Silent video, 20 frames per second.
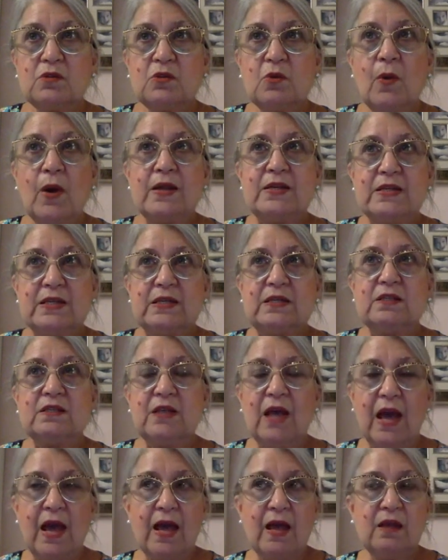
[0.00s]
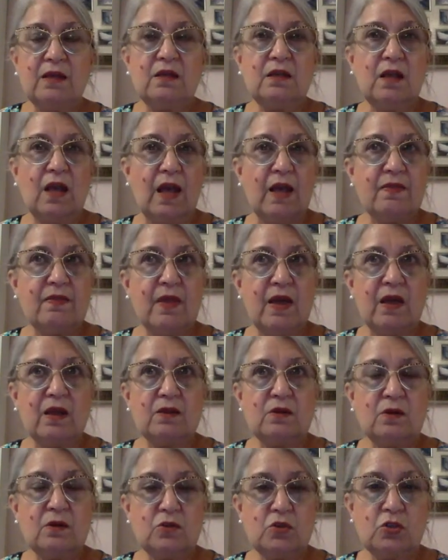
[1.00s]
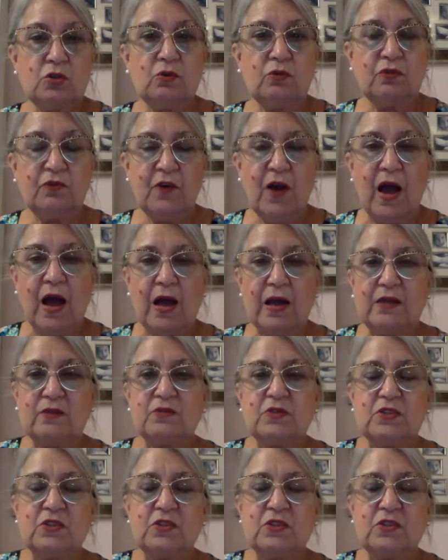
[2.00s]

I did 10 and then two fives.